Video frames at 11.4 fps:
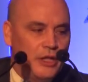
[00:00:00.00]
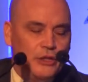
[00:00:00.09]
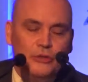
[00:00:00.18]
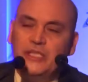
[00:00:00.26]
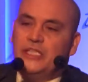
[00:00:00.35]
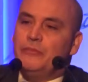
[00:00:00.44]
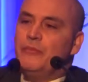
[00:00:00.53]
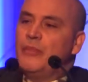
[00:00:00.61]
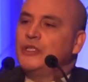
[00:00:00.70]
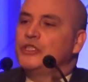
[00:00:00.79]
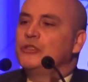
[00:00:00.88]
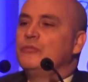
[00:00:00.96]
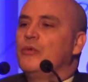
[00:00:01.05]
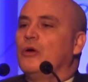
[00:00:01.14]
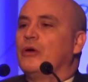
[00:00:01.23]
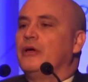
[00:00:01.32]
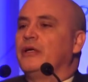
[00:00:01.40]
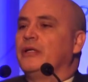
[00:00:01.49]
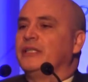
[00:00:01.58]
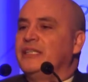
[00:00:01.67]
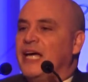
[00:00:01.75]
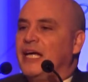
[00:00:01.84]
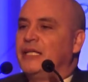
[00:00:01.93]
you need much more
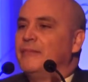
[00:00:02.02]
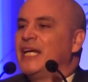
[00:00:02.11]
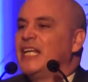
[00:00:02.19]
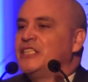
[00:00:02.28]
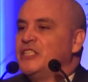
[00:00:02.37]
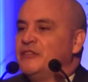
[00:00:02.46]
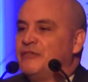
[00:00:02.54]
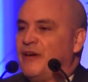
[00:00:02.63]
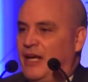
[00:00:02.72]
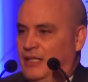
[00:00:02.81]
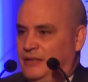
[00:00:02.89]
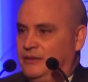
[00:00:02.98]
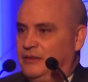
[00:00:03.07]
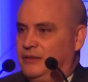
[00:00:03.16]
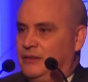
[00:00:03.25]
than managing files.